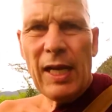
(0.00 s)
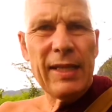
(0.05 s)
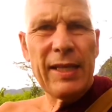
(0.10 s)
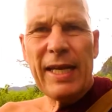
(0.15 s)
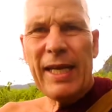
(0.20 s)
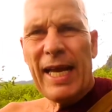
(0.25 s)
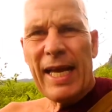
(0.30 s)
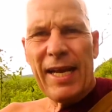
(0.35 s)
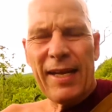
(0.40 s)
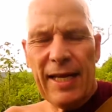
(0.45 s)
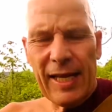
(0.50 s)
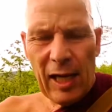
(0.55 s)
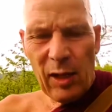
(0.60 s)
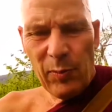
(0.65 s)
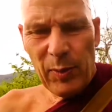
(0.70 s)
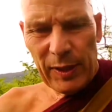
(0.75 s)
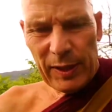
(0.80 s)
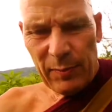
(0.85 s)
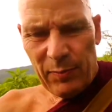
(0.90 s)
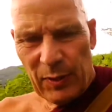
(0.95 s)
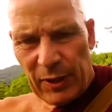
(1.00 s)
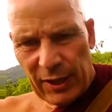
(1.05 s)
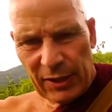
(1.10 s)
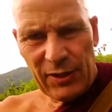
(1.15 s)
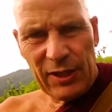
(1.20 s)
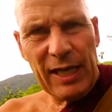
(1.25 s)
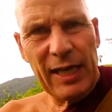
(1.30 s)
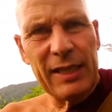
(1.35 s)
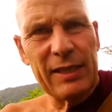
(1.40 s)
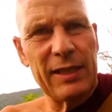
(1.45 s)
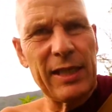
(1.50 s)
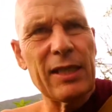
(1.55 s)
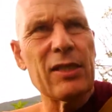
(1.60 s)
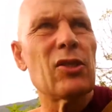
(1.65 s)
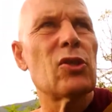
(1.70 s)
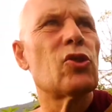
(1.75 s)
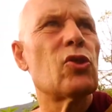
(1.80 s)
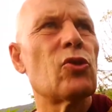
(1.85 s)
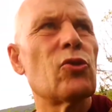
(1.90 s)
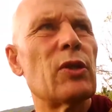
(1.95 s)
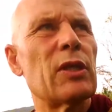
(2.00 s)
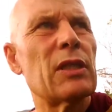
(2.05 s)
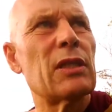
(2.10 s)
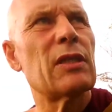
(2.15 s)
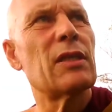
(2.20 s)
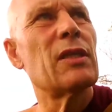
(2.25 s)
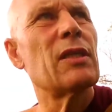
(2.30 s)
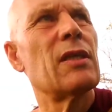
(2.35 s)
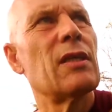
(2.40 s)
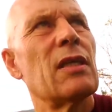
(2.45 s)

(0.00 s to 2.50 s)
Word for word: And they cannot help it because they are addicted to it.